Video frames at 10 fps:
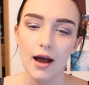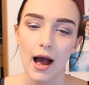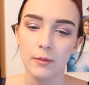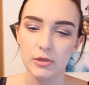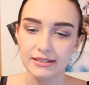
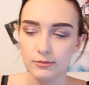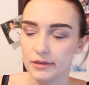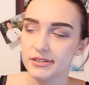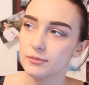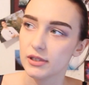It seems to
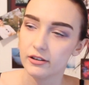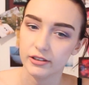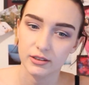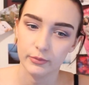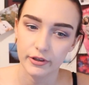have
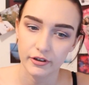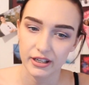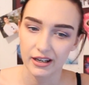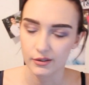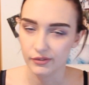similarities with other
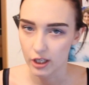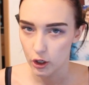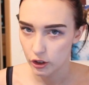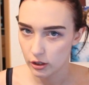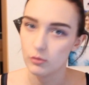kind of
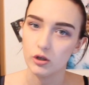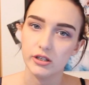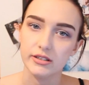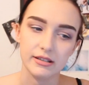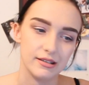like
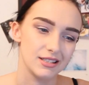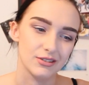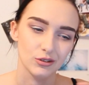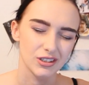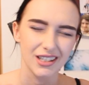communities
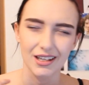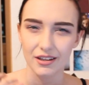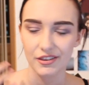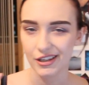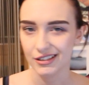or
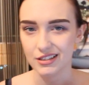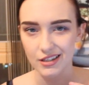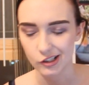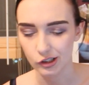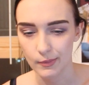things that
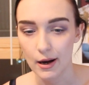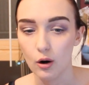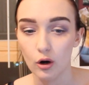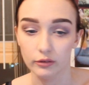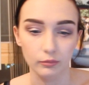they talk
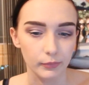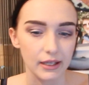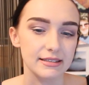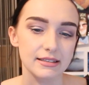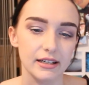about on
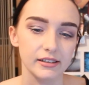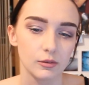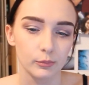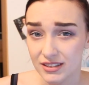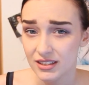places like
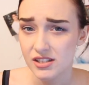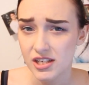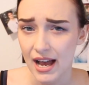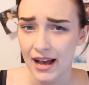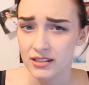Tumblr, such
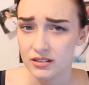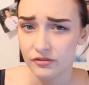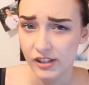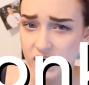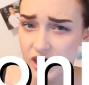as
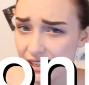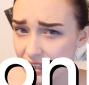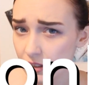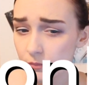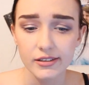
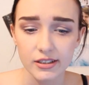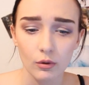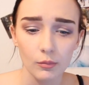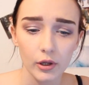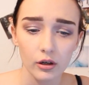fictionkin. So
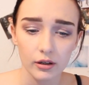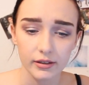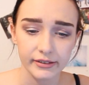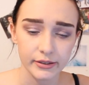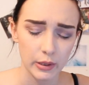one blog
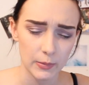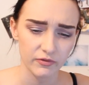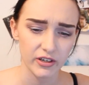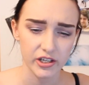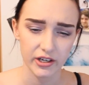describes
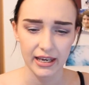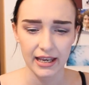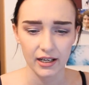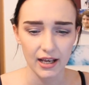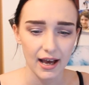
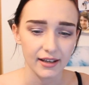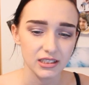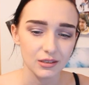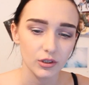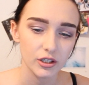fictionkin as
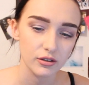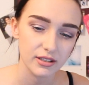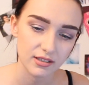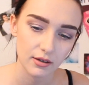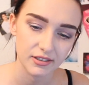someone who
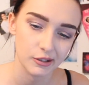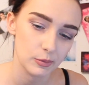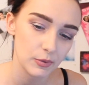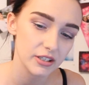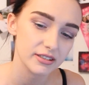discovers
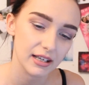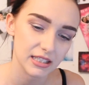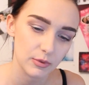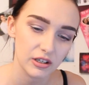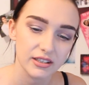through personal
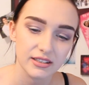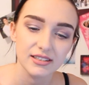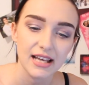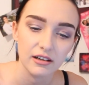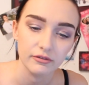
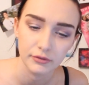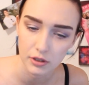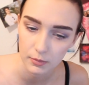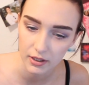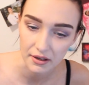experiences and
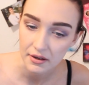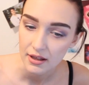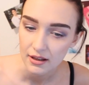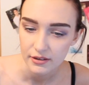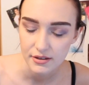phenomena
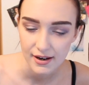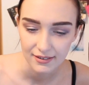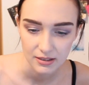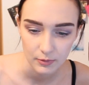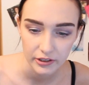that they
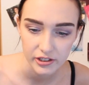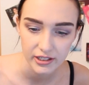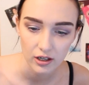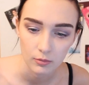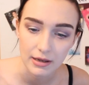are
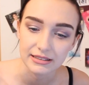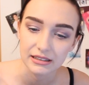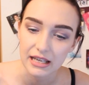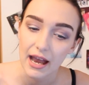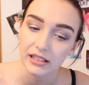spiritually or
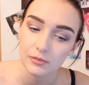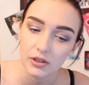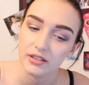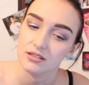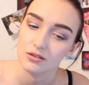mentally any
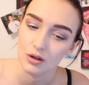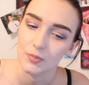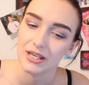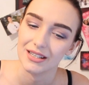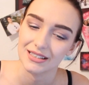person who
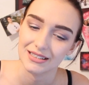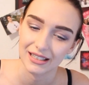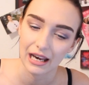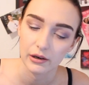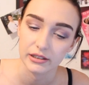appears as a
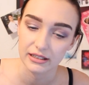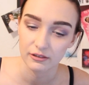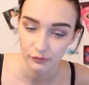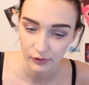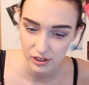character
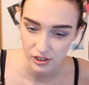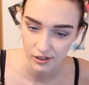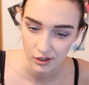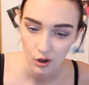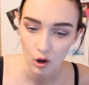in
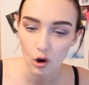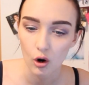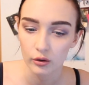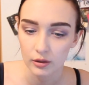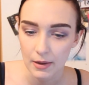fiction
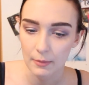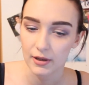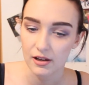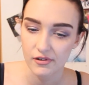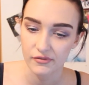or a member
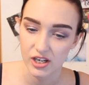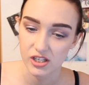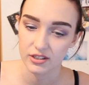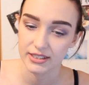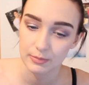of a
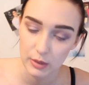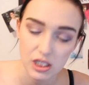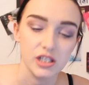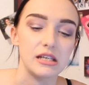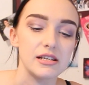fictional
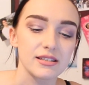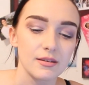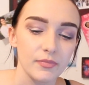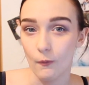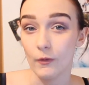species.
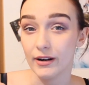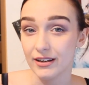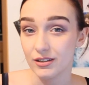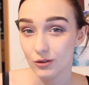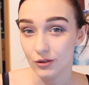What
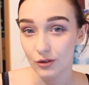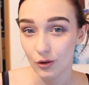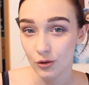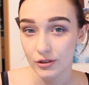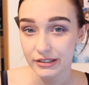I
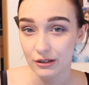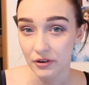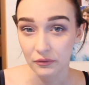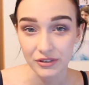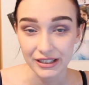also
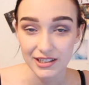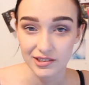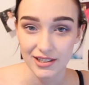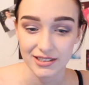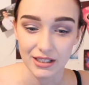found really
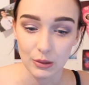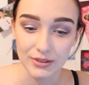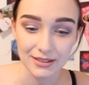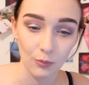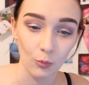interesting
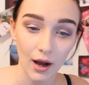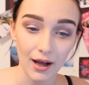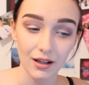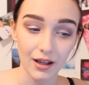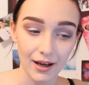was that
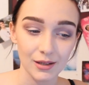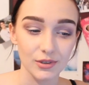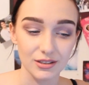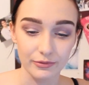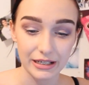while I
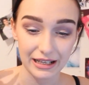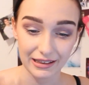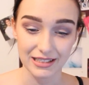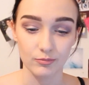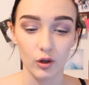was reading
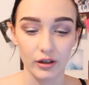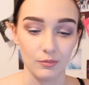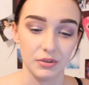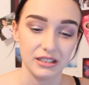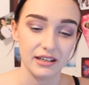this blog
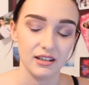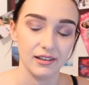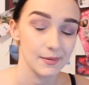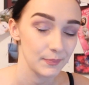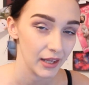in
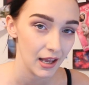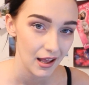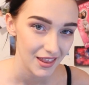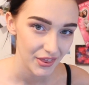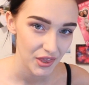particular,
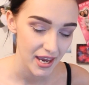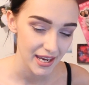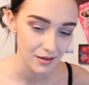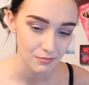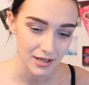
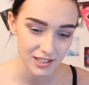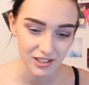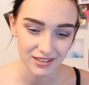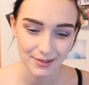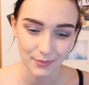they
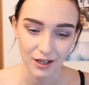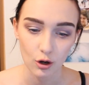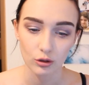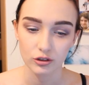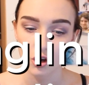mentioned something
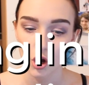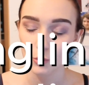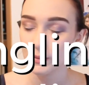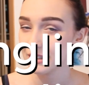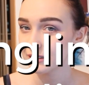called
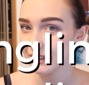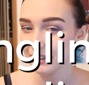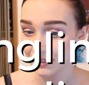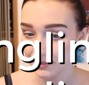coping linker,